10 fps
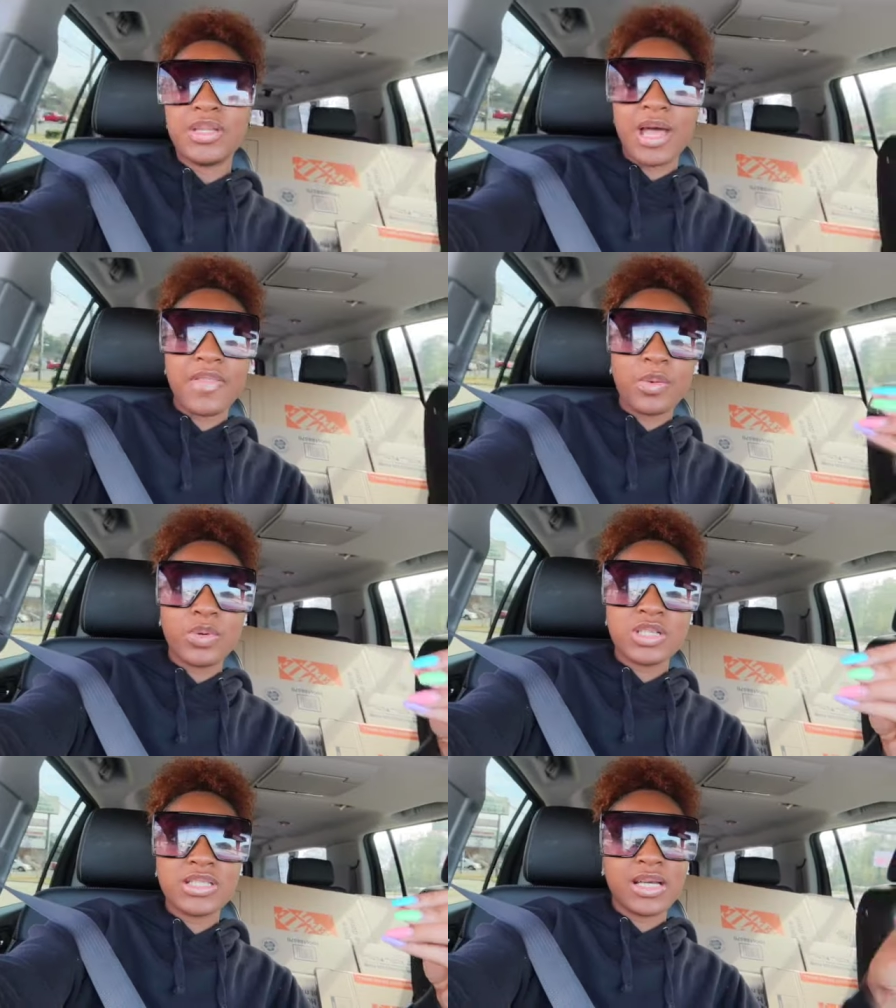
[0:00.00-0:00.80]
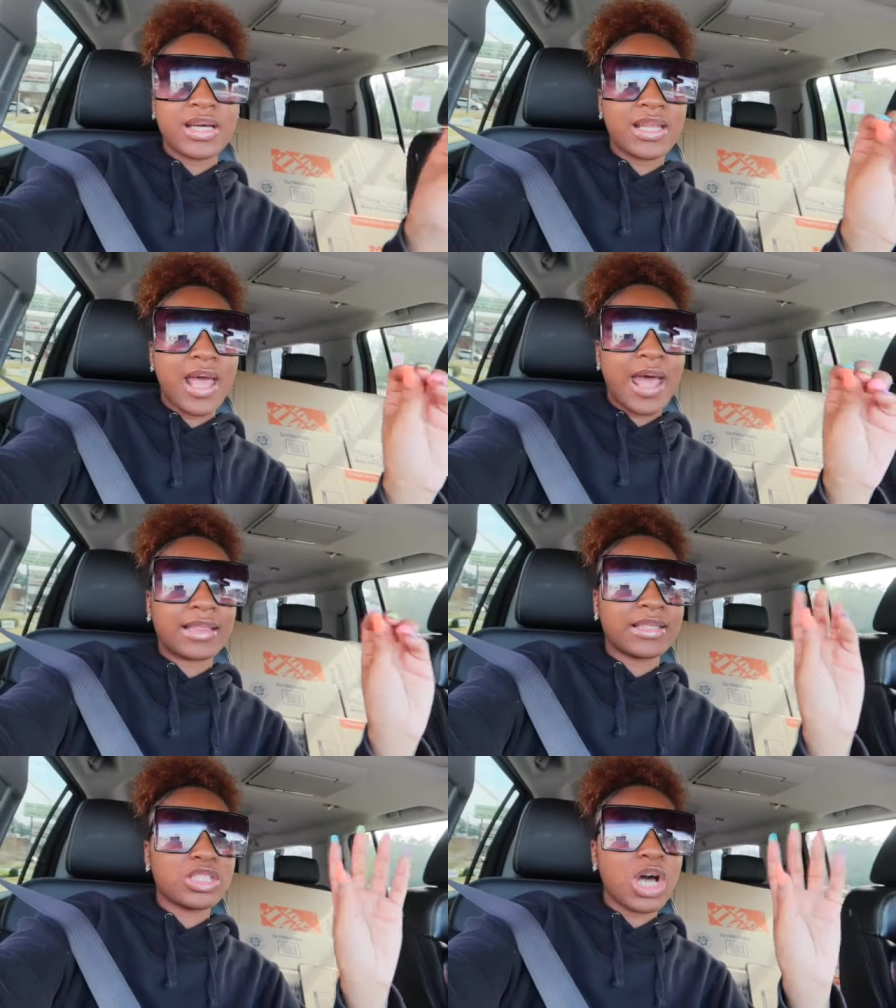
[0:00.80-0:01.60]
now that we're done
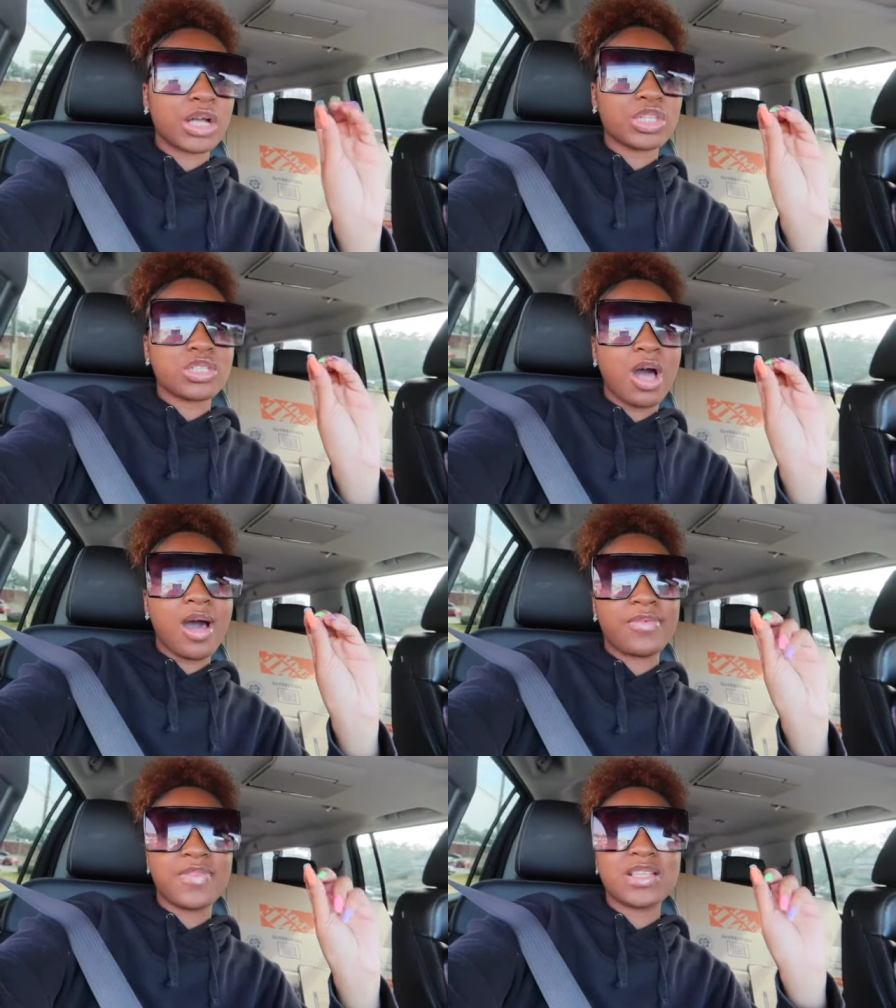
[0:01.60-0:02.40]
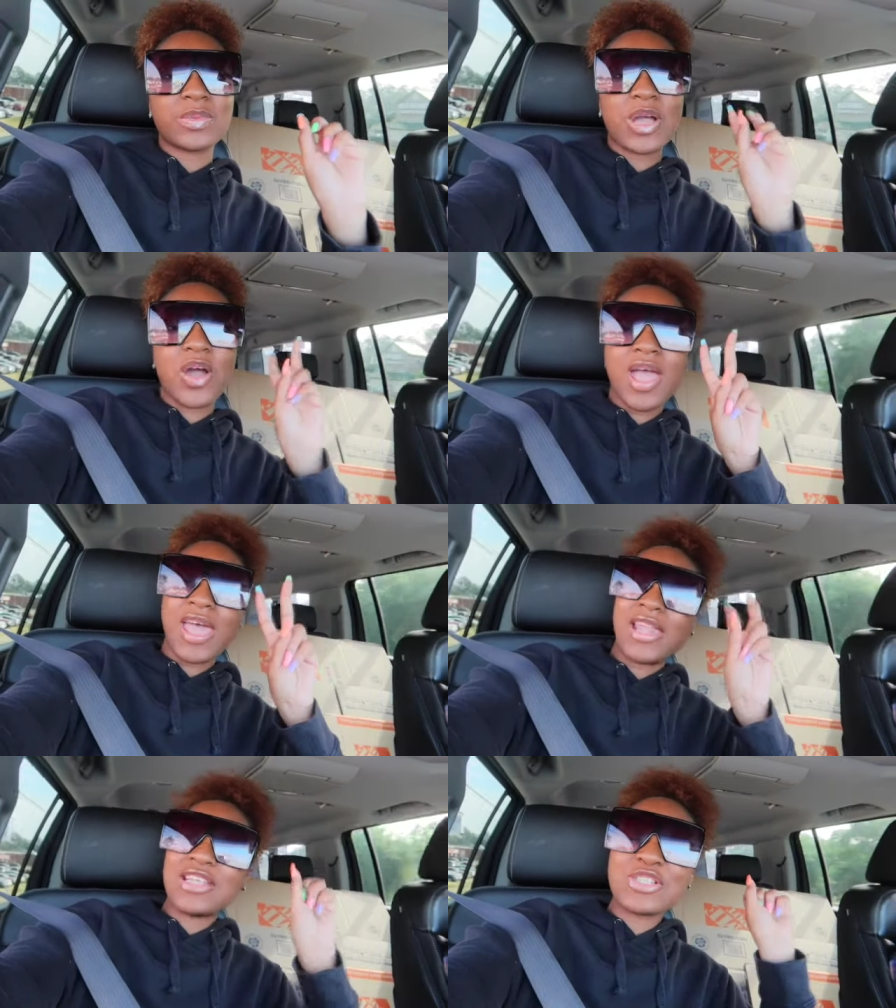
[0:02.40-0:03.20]
at the doctor's office, we are
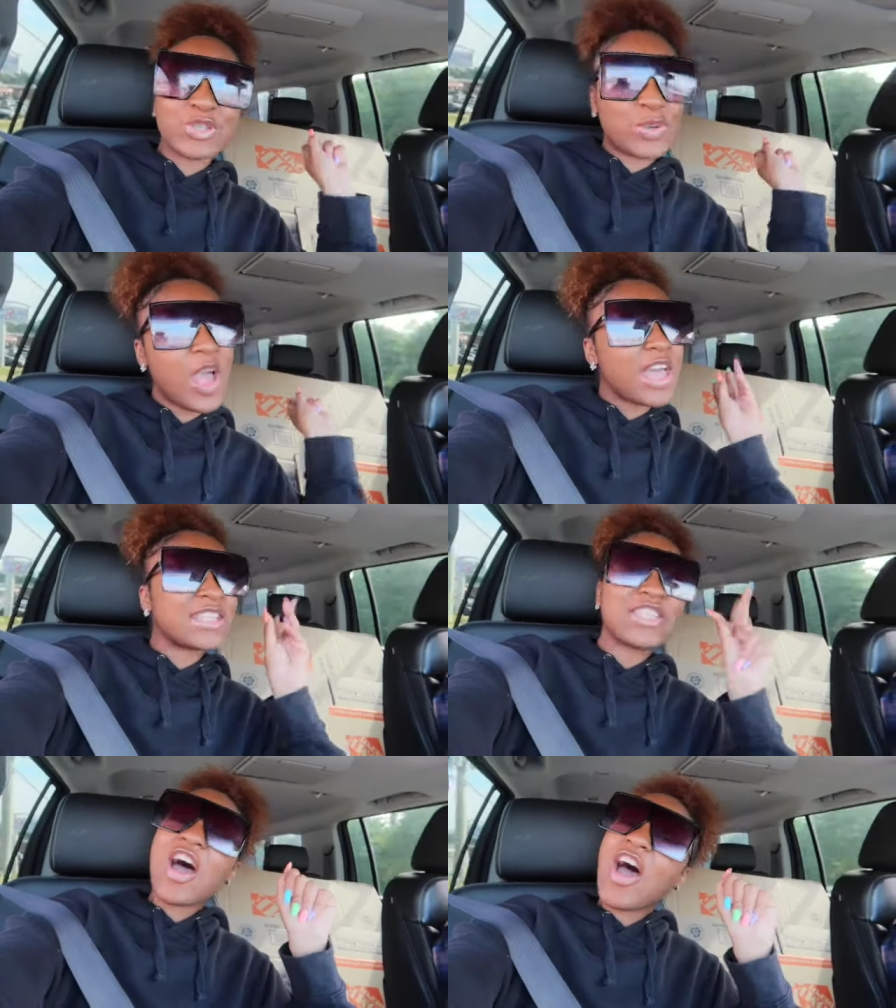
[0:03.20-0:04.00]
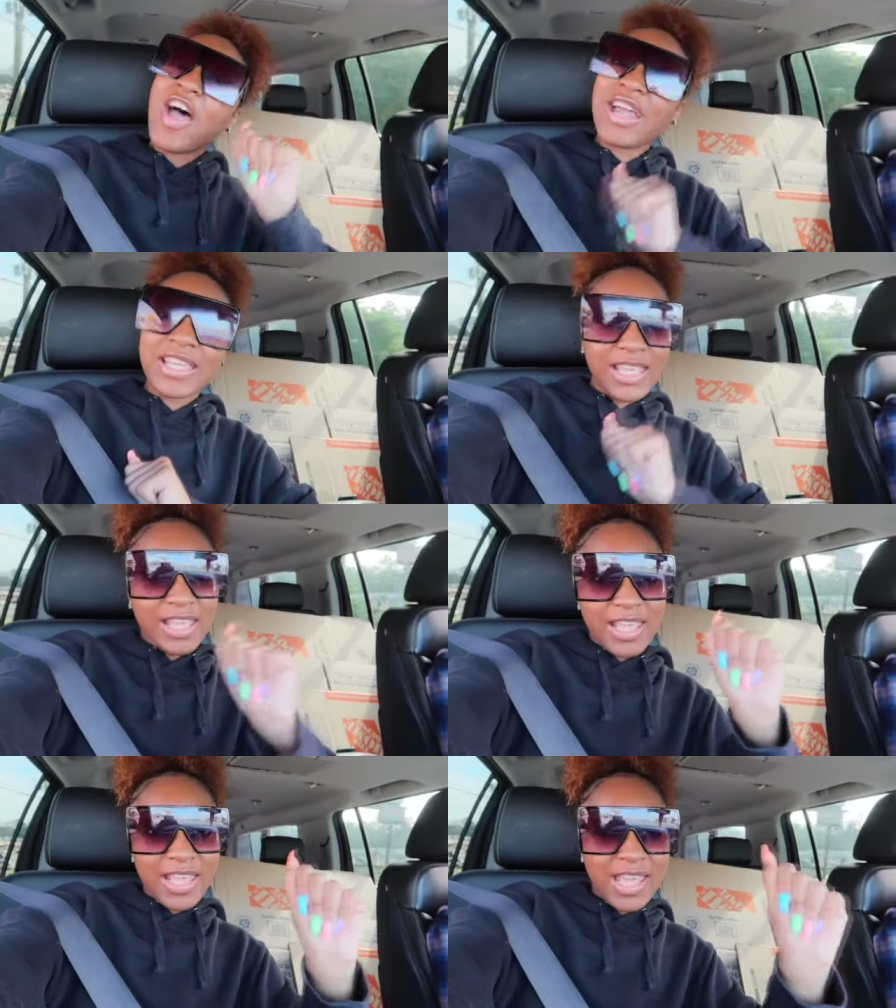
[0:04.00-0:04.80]
headed to
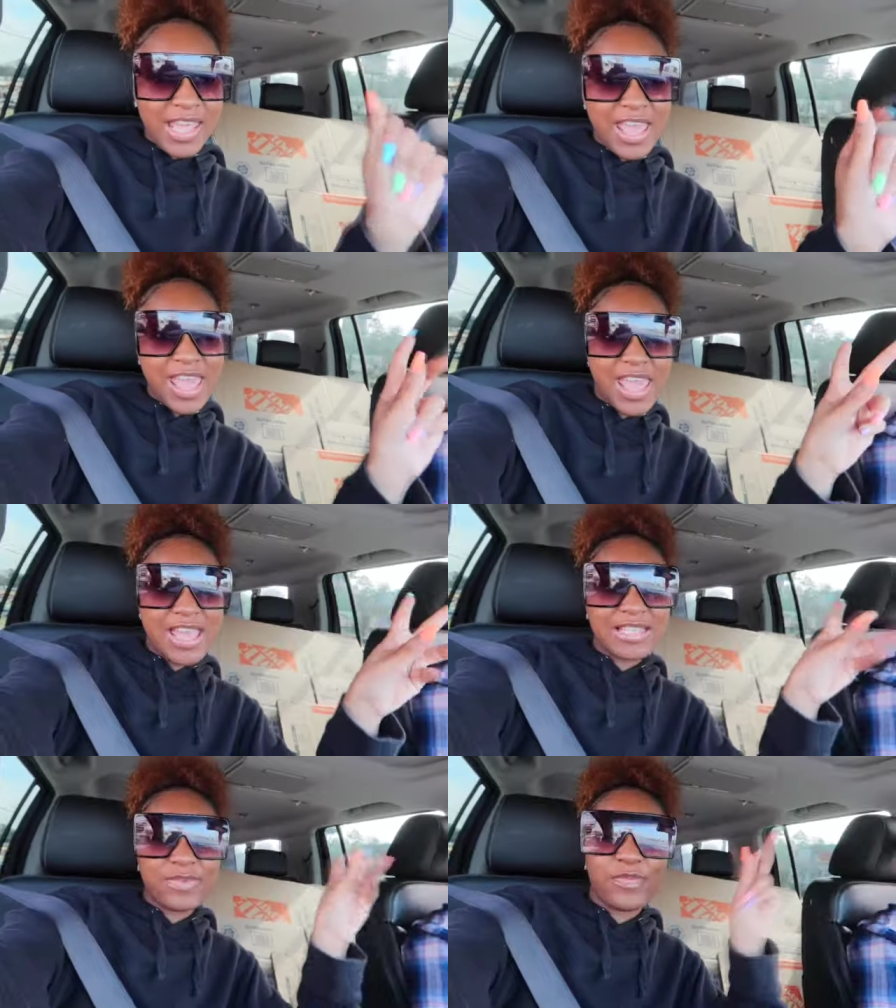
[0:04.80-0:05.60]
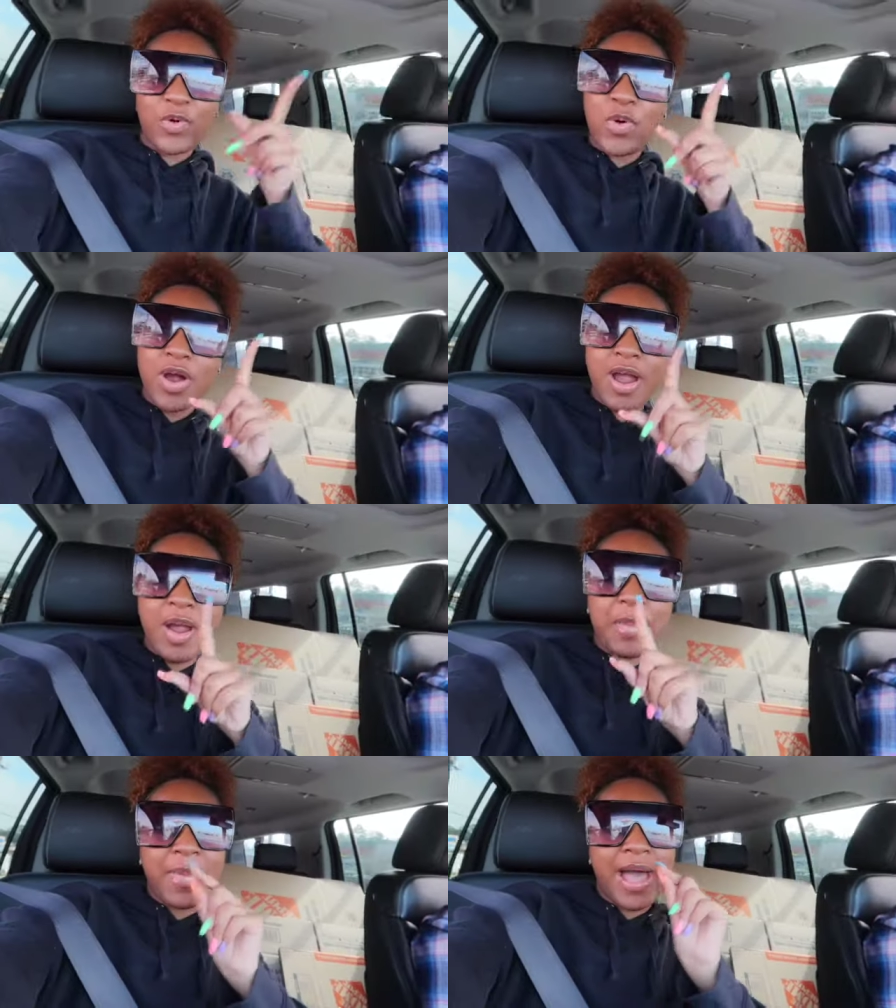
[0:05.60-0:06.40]
Target
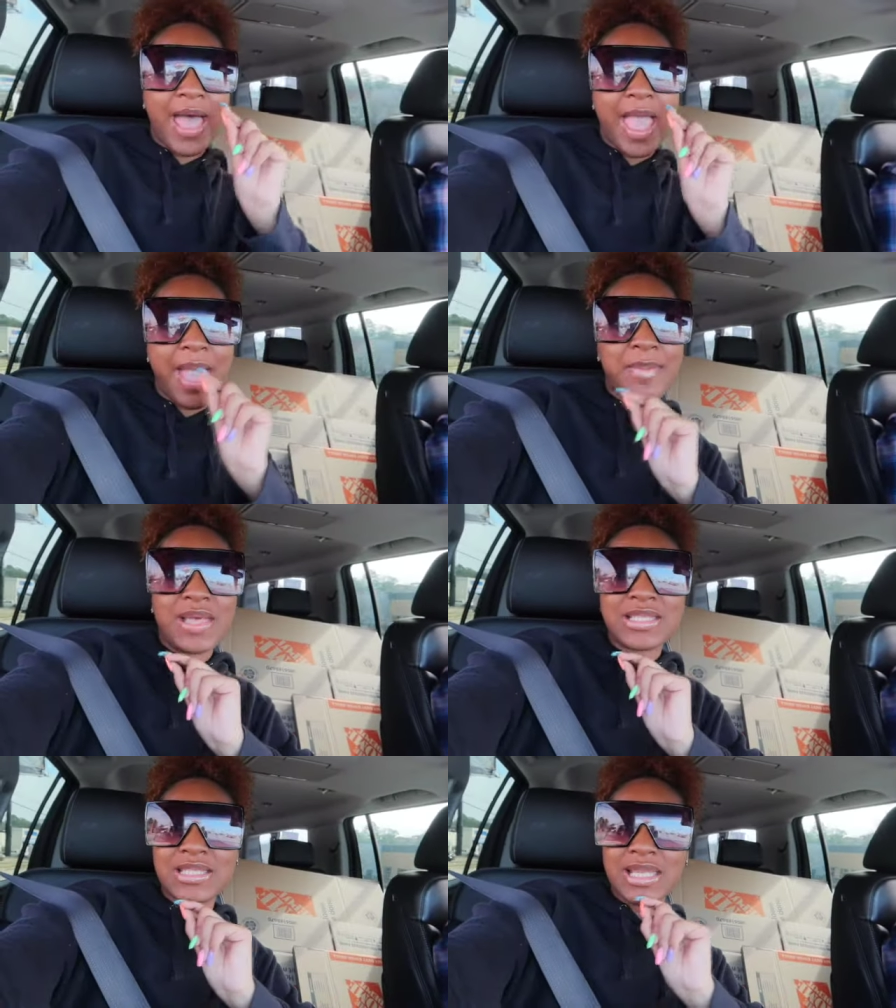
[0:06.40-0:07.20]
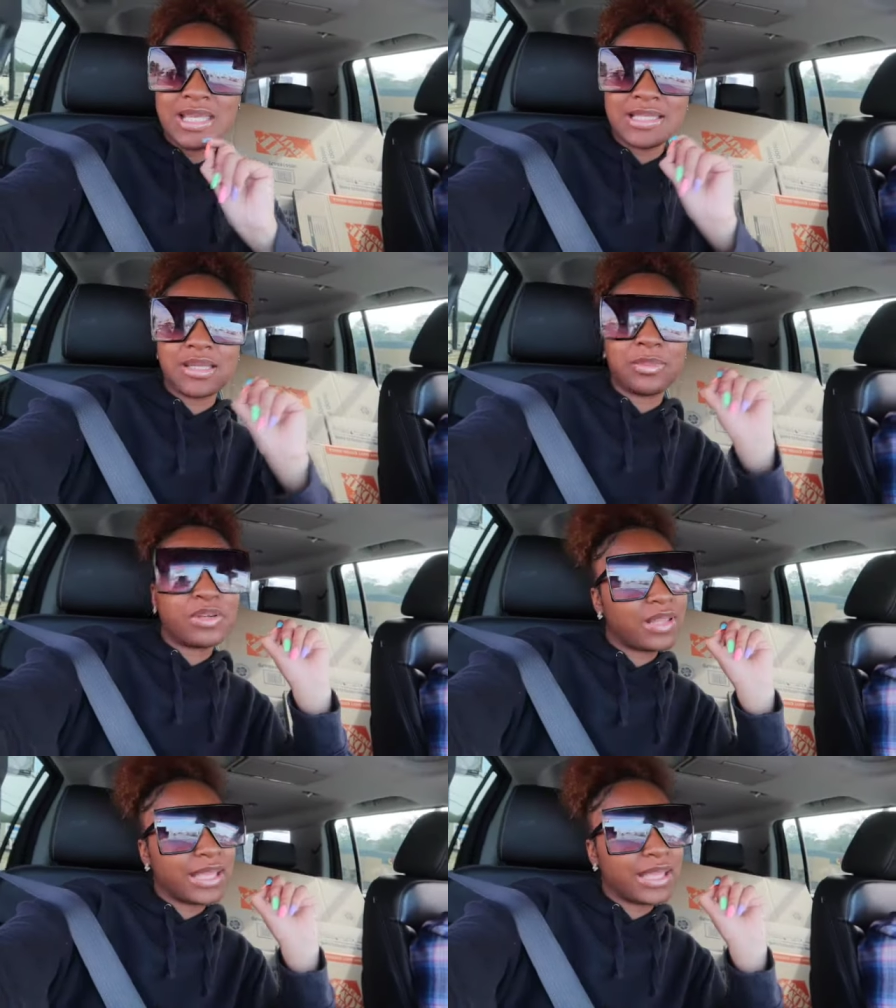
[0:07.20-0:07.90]
for my bestie's birthday